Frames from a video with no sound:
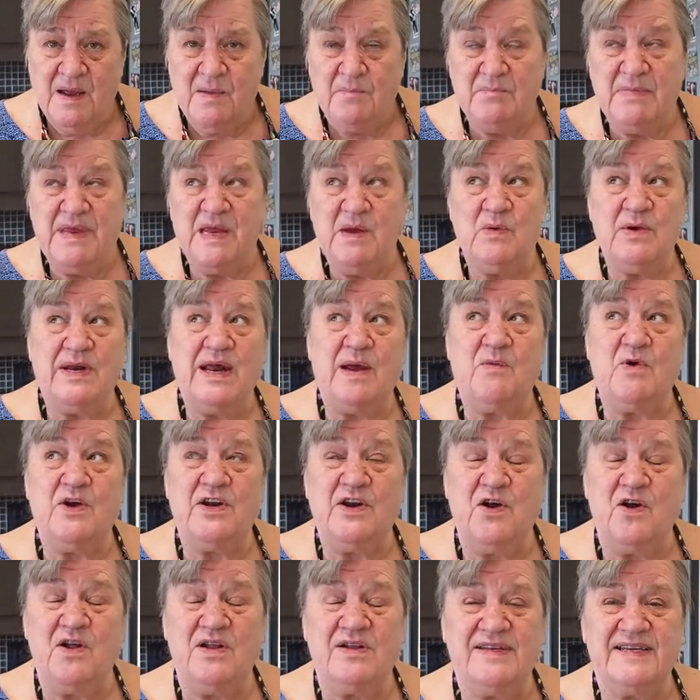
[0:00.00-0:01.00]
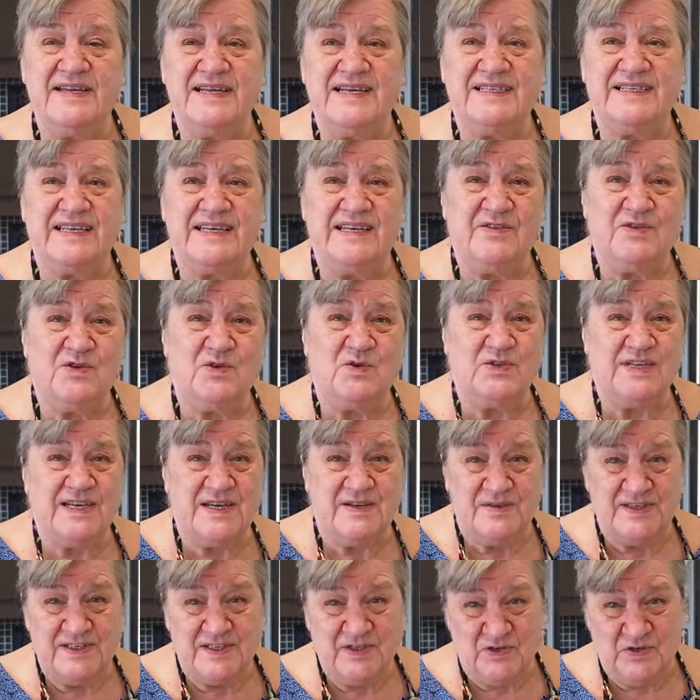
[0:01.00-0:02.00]
Me, when I want hollandaise, I either go
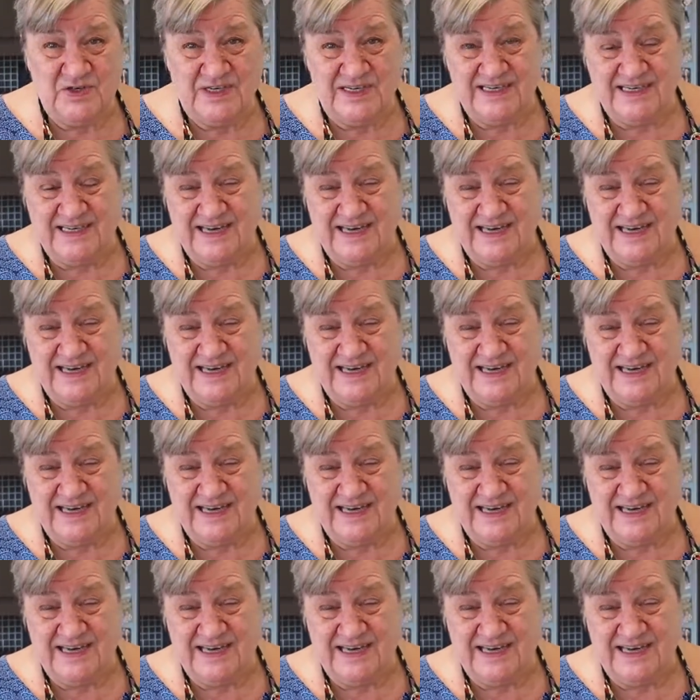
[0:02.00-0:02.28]
down the street